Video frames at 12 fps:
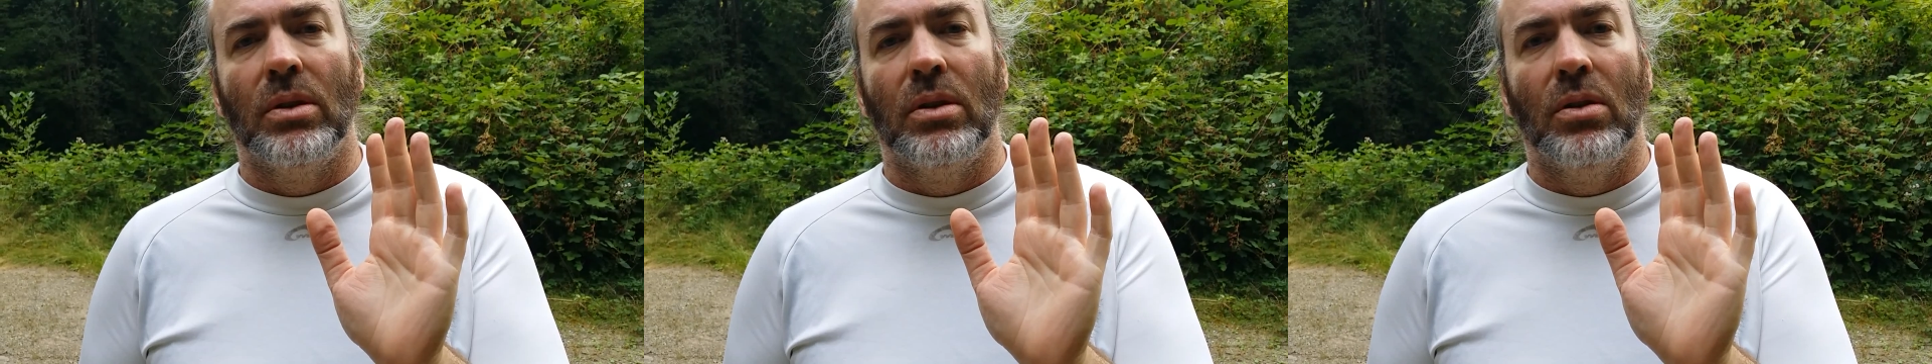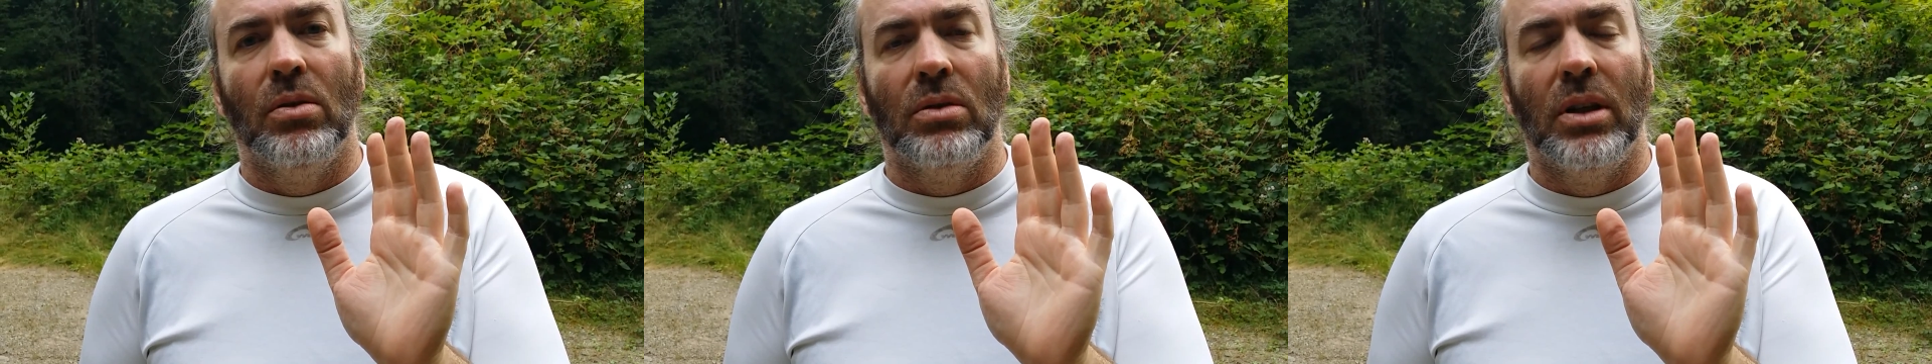
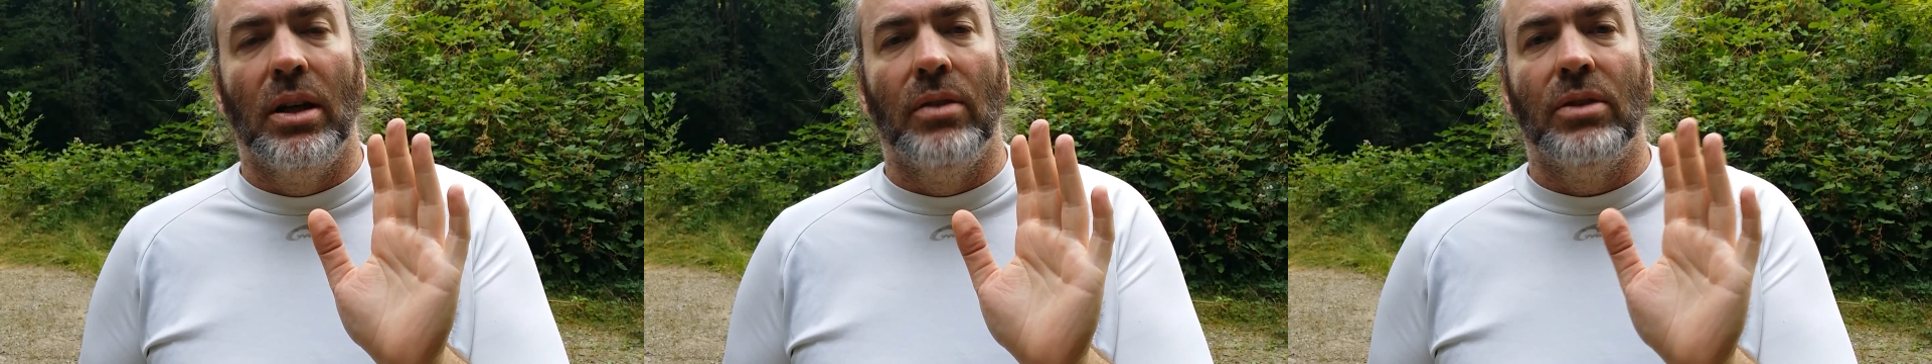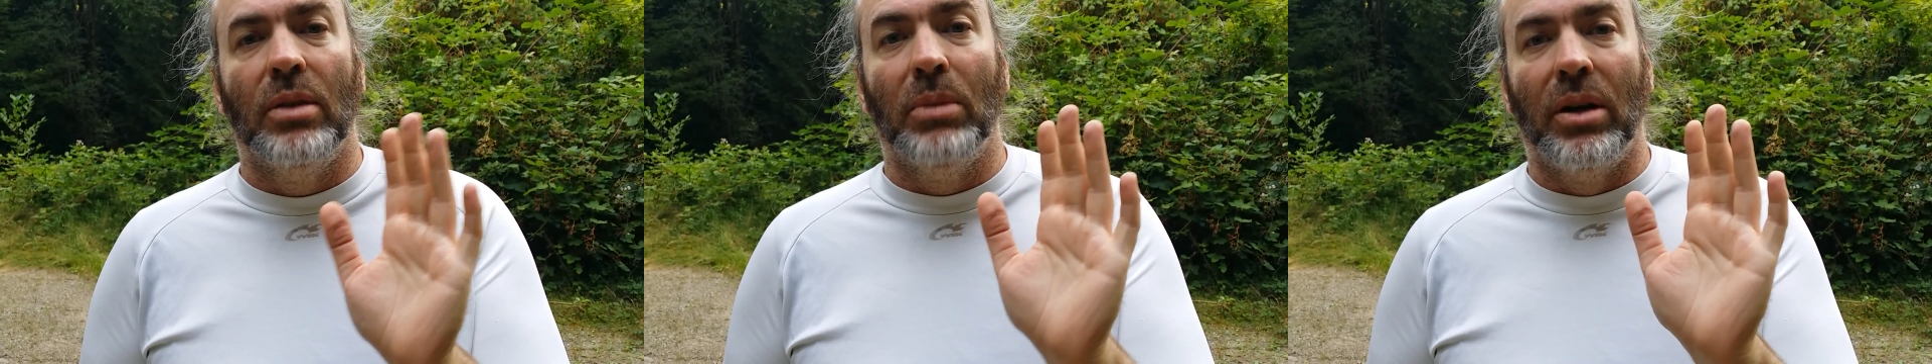goes
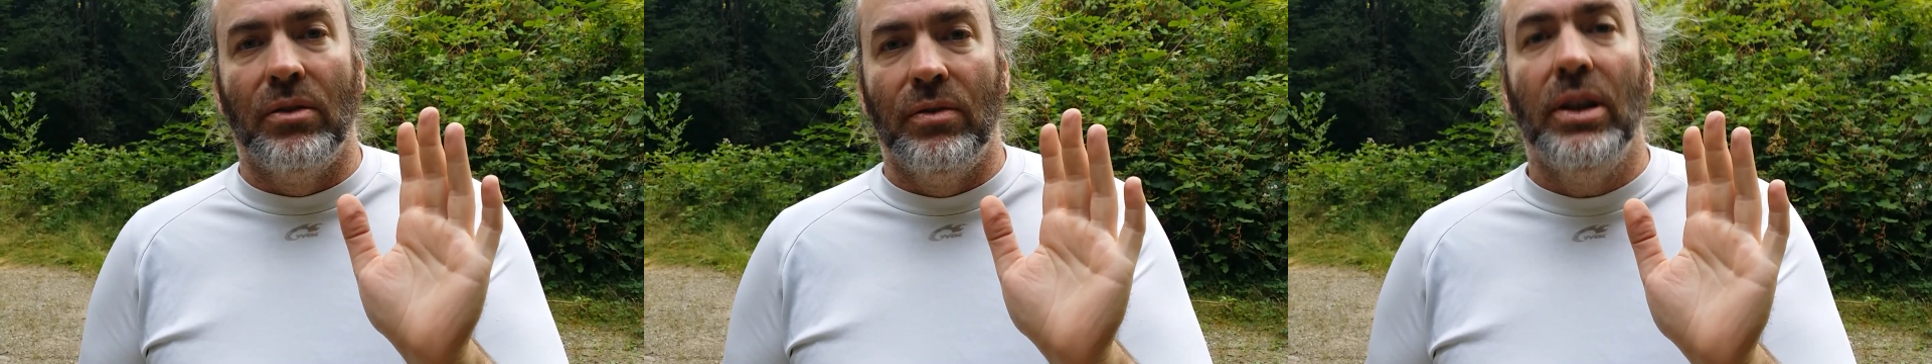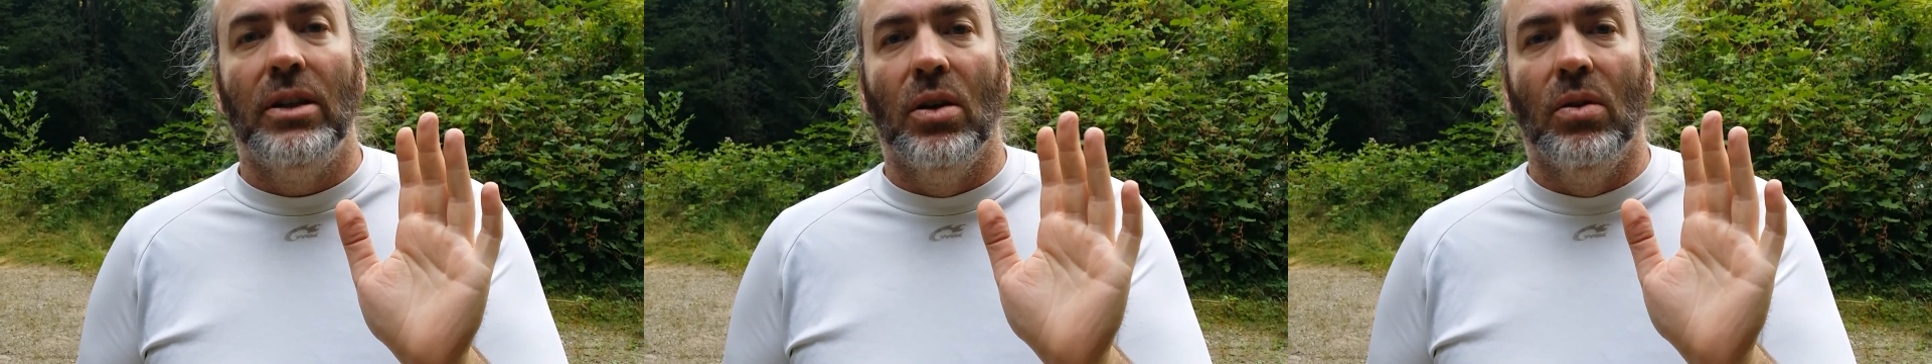left and my
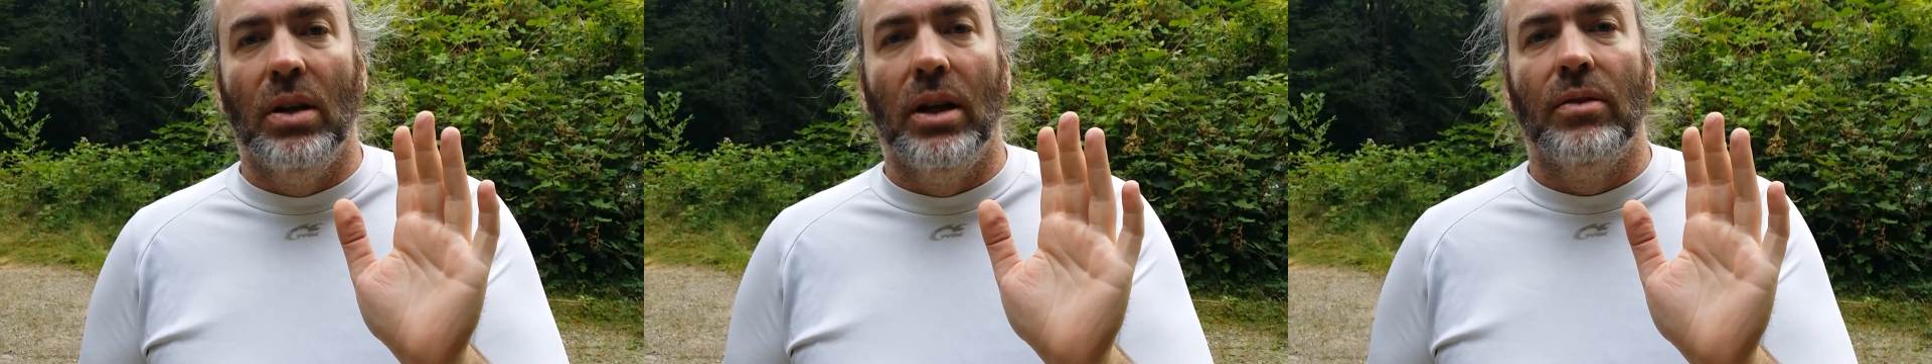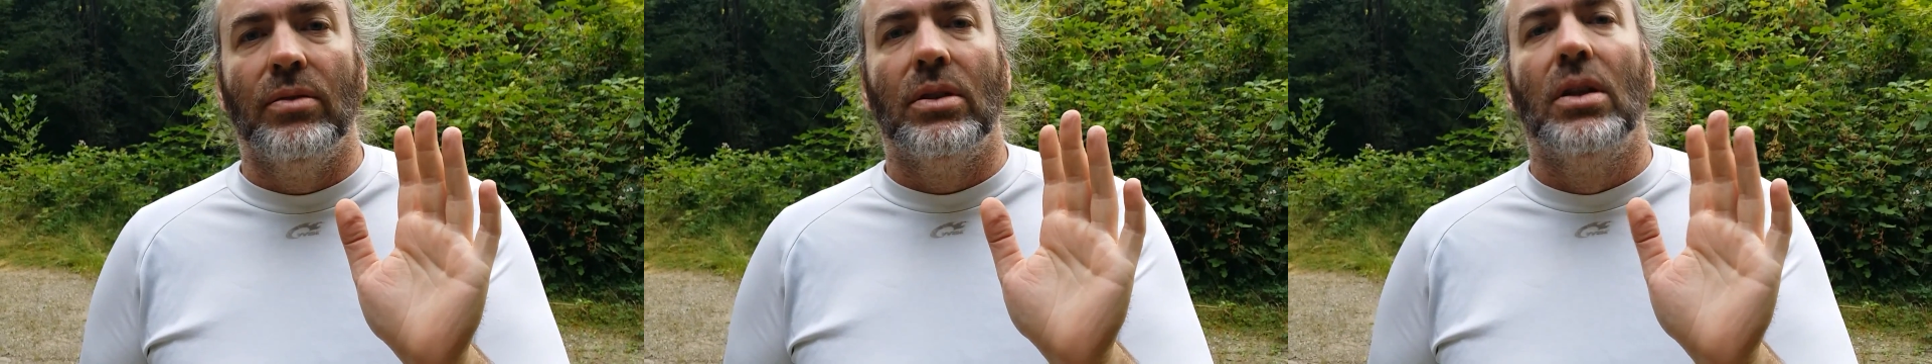feet go
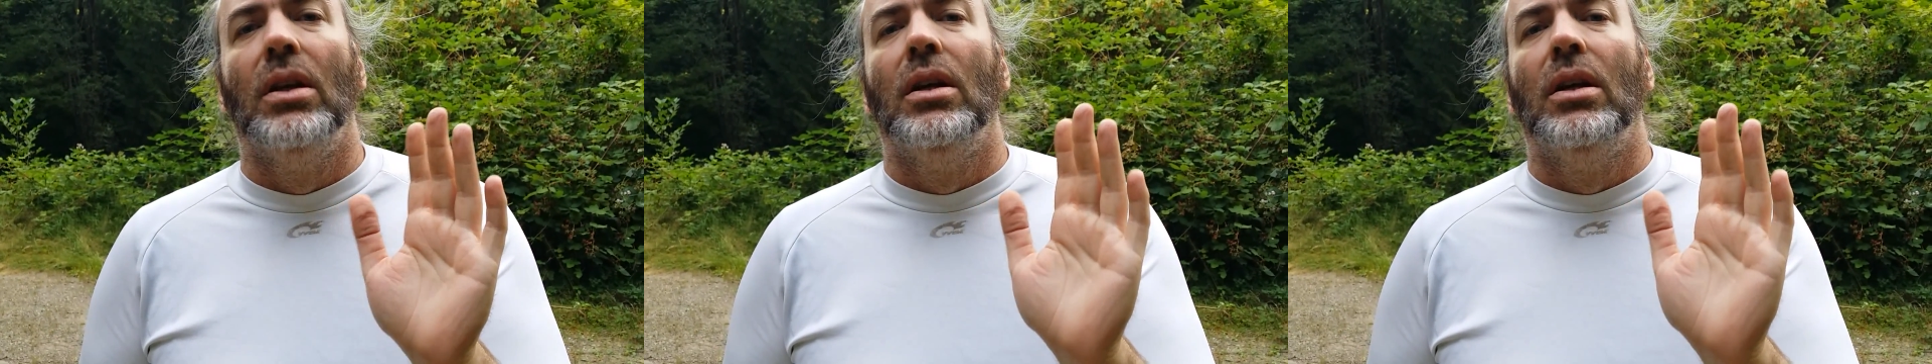left.